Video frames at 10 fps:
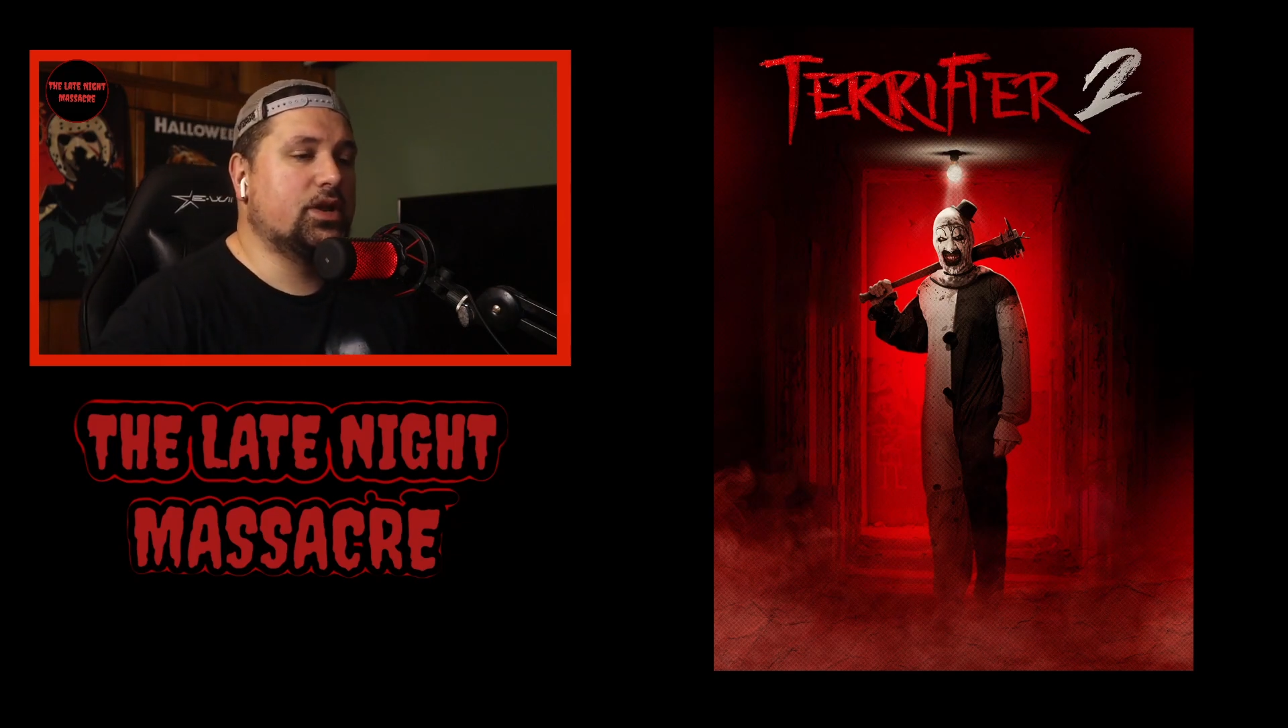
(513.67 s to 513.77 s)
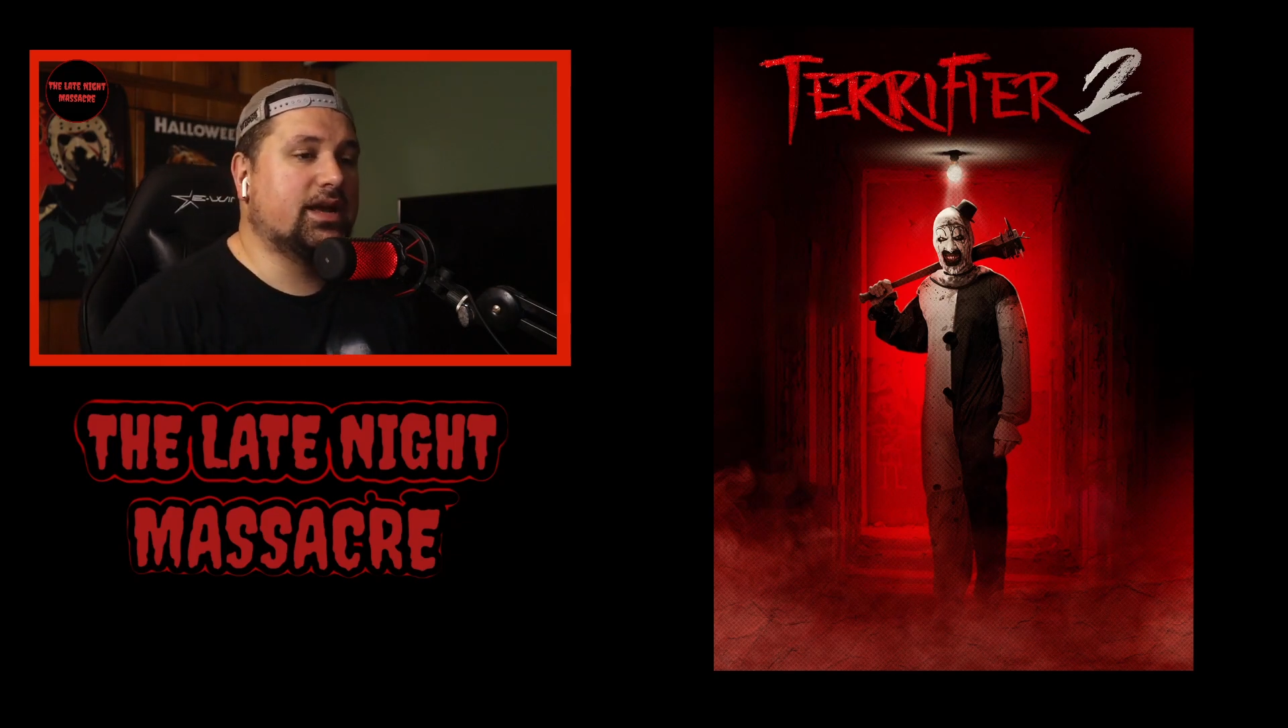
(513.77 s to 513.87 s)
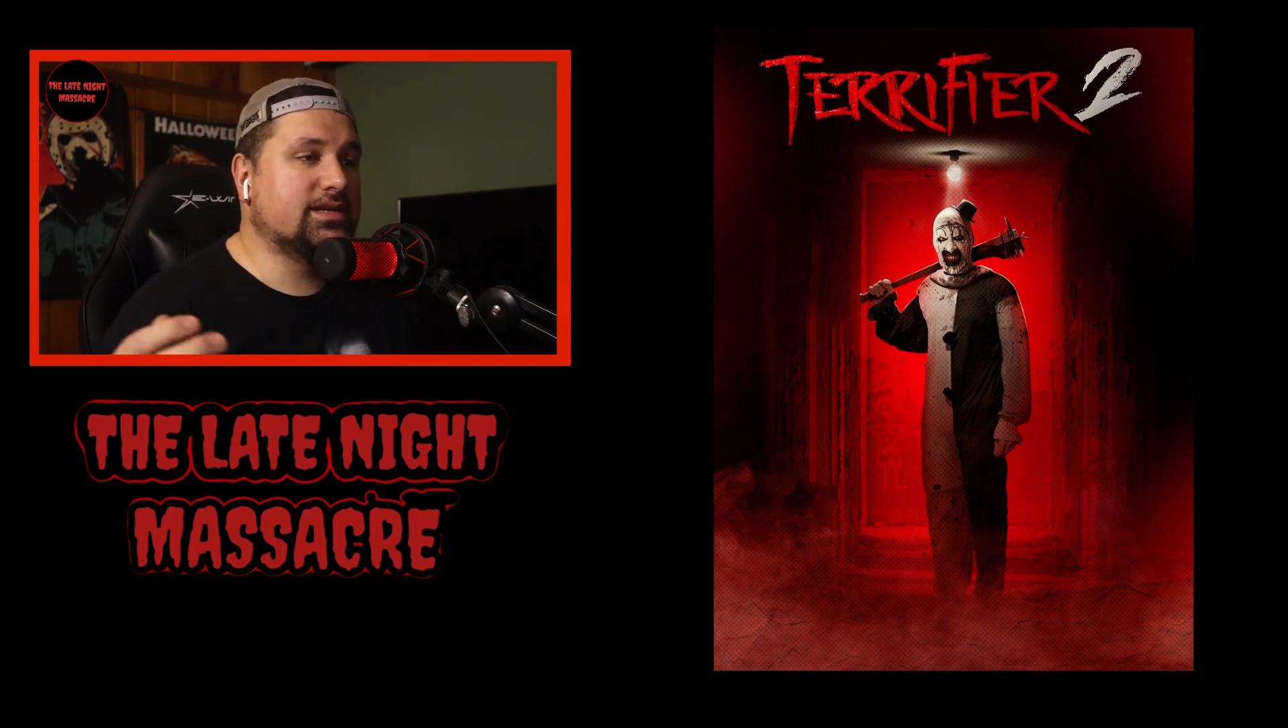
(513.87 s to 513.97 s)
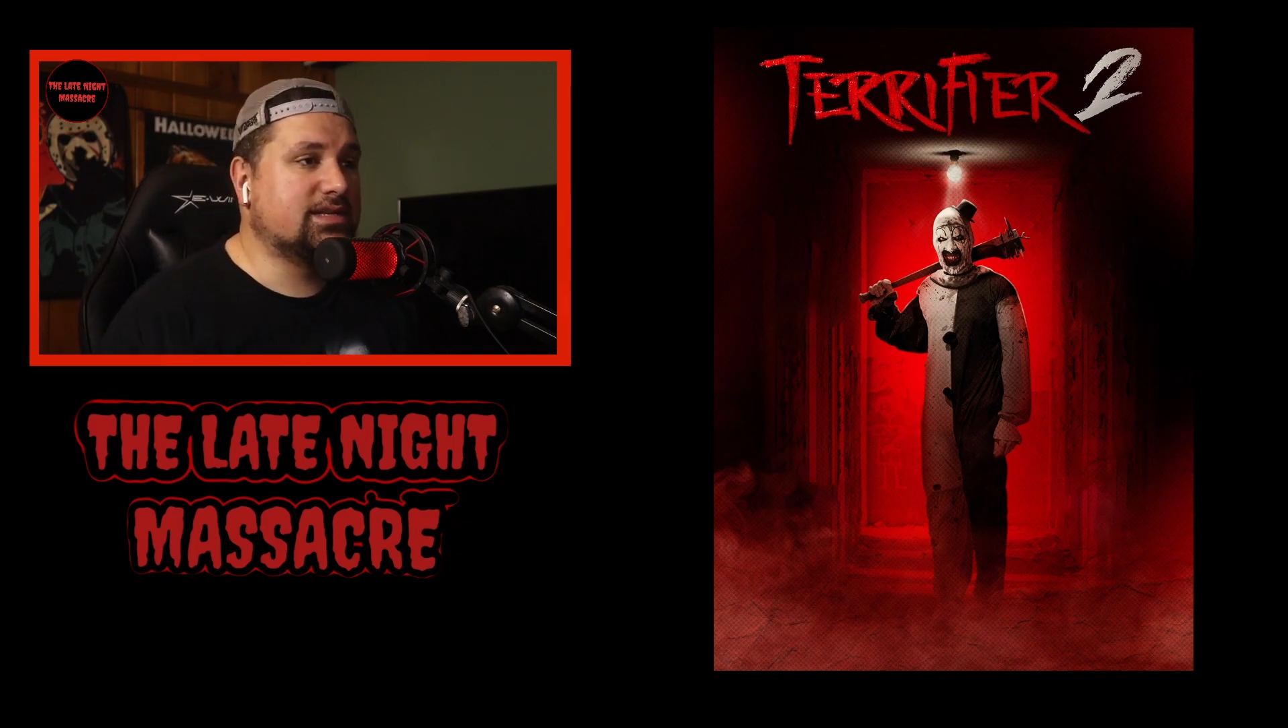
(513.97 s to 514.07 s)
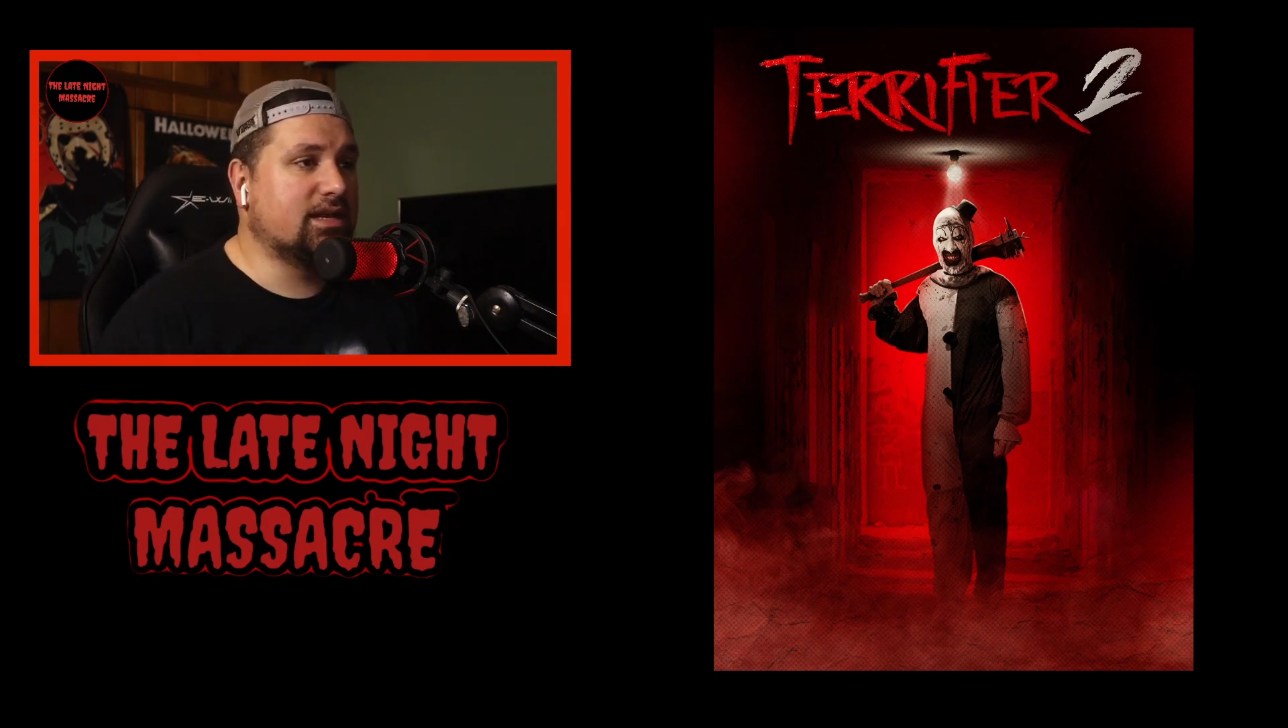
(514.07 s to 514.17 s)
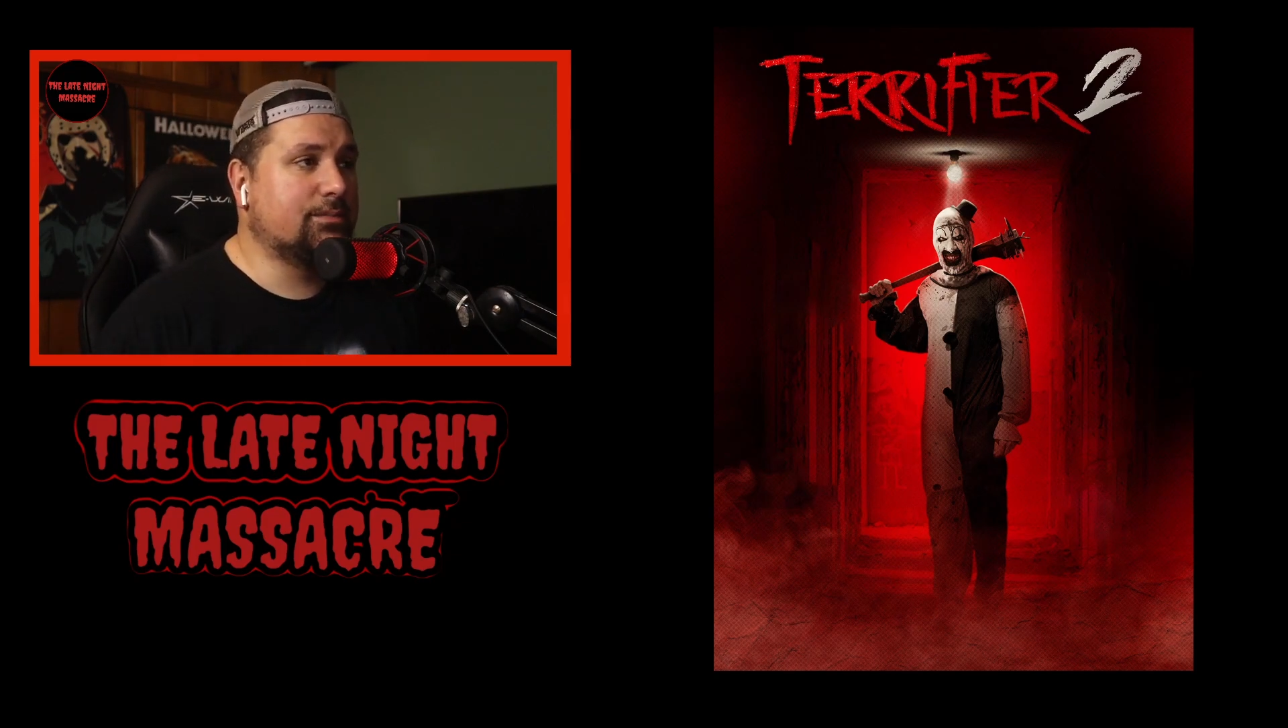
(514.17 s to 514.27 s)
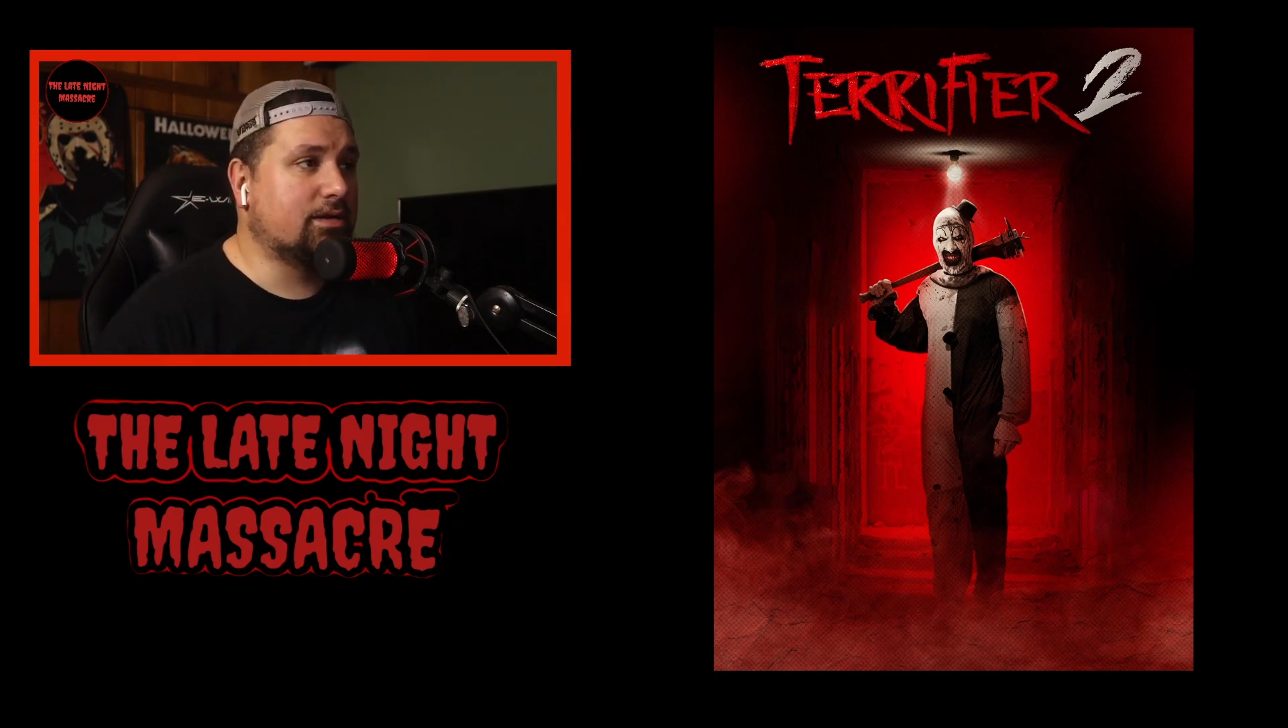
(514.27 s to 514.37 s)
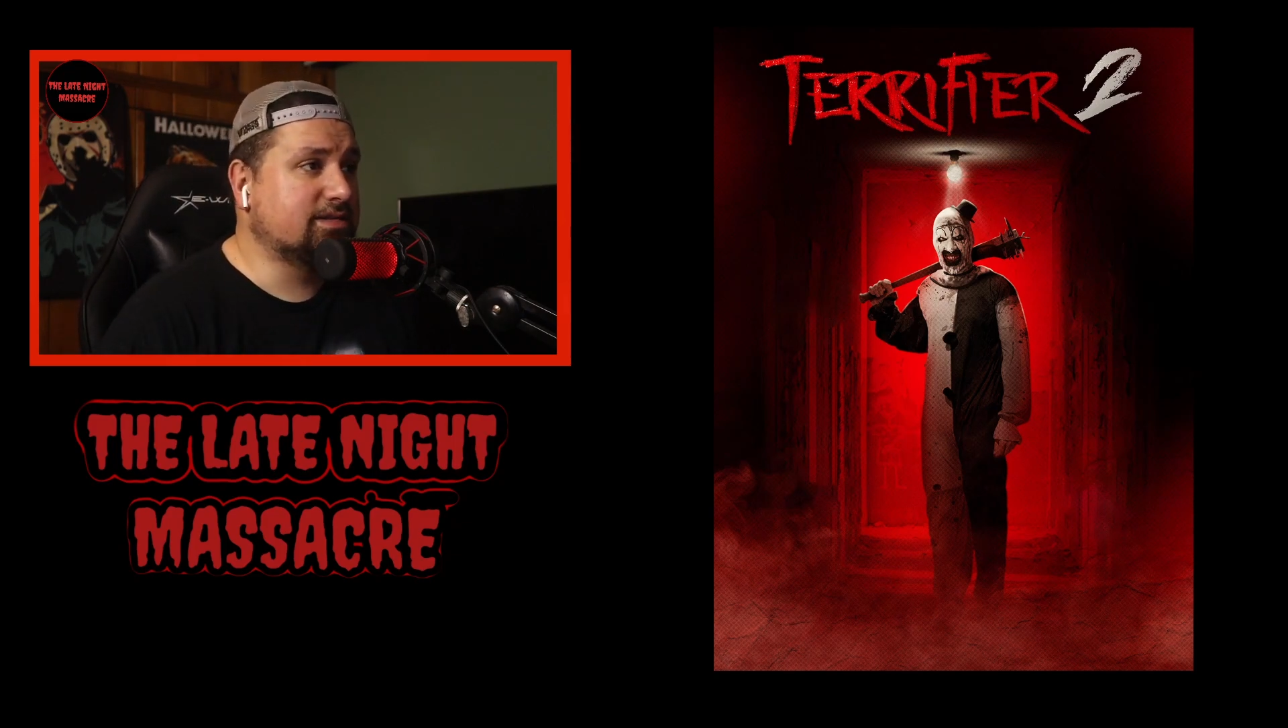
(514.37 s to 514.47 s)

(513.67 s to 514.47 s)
guys think about